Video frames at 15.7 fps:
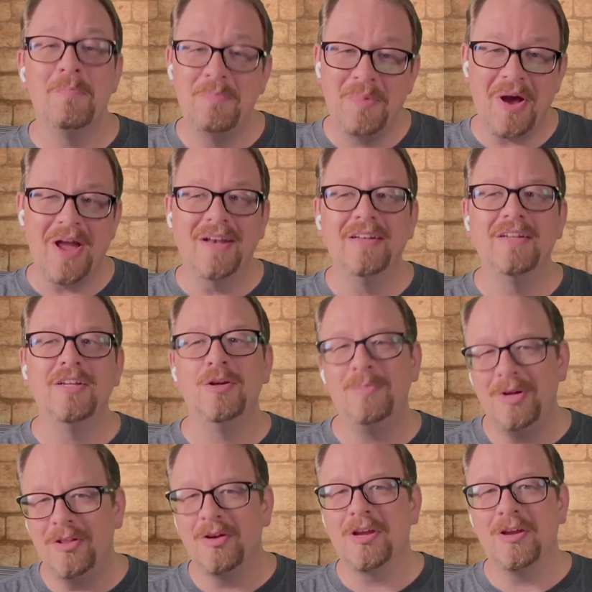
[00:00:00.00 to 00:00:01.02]
but you'd be
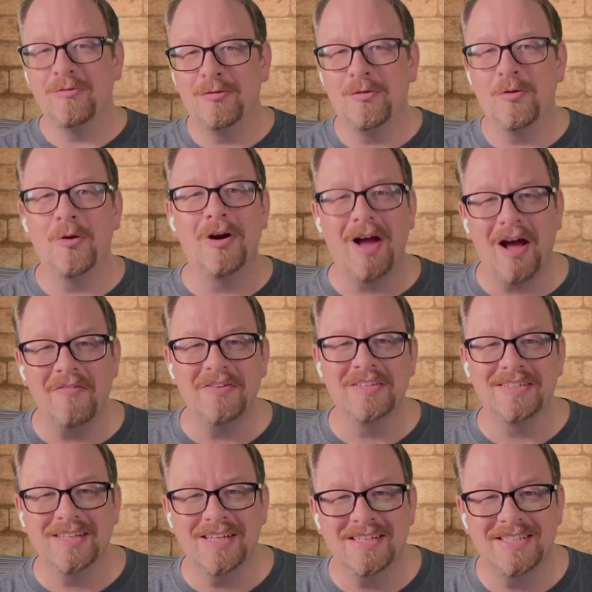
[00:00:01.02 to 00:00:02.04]
looking for
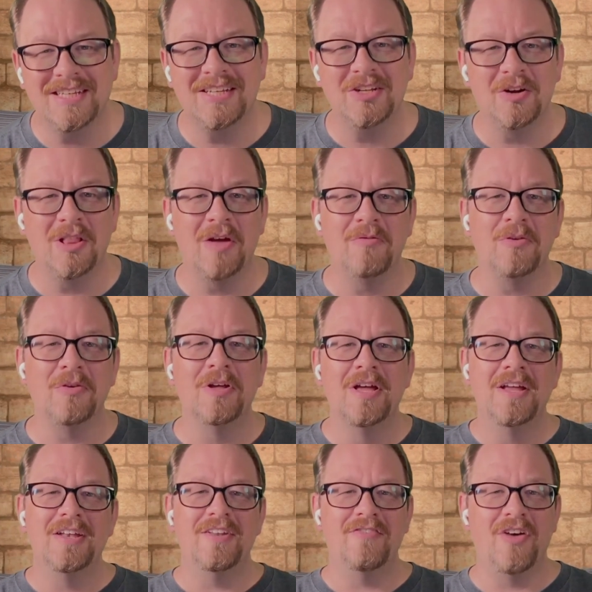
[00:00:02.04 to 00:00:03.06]
obviously a senior level
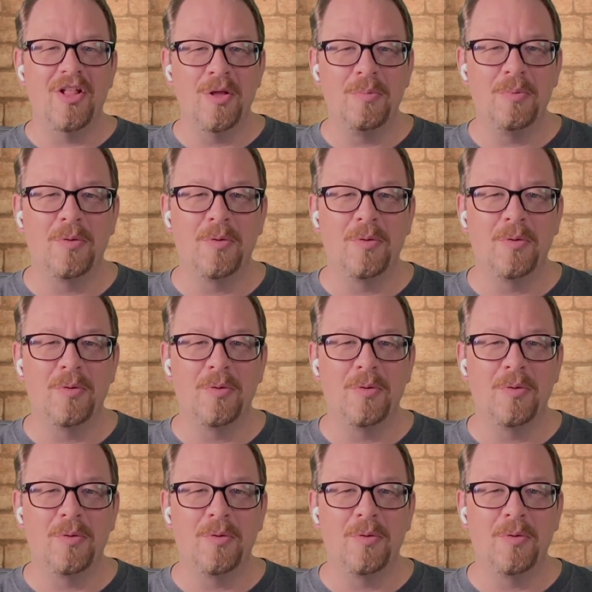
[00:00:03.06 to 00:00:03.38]
developer